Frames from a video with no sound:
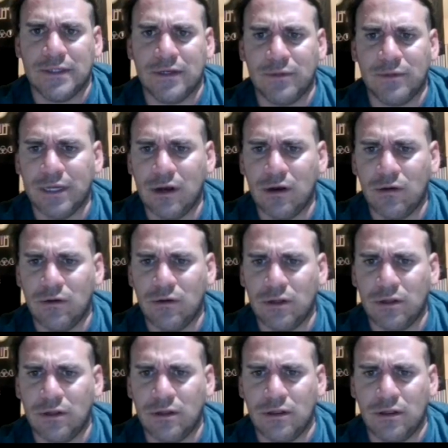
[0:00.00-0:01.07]
here we go.
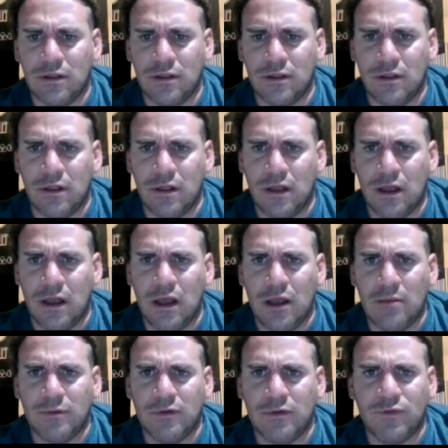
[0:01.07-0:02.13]

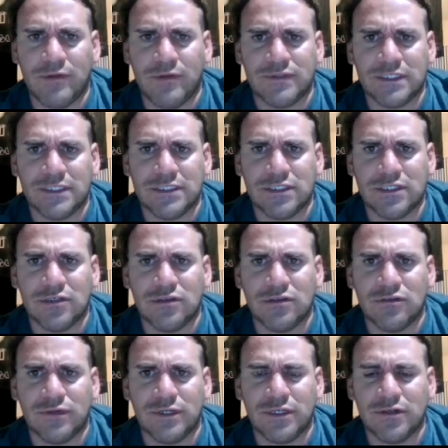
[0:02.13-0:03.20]
If we have
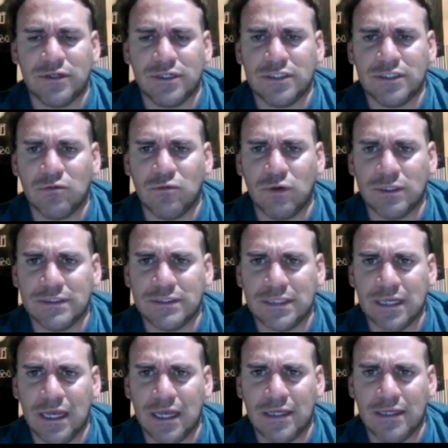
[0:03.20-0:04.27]
63 degrees on one
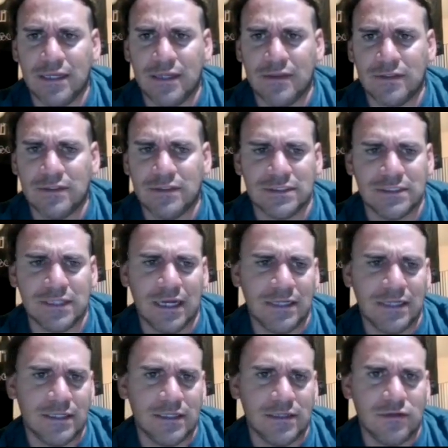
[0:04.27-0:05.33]
side and this is
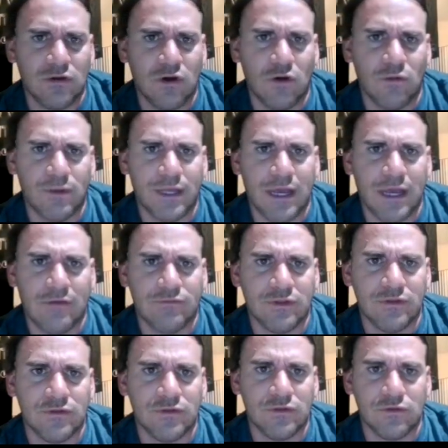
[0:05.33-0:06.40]
90, all we have
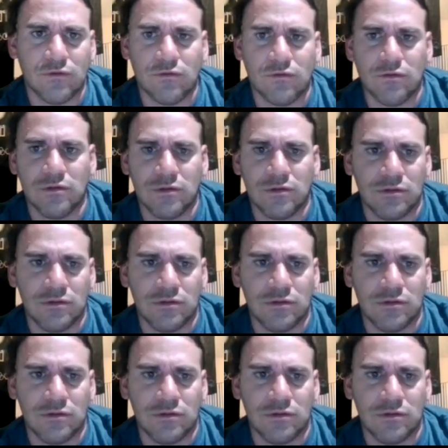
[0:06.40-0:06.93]
to do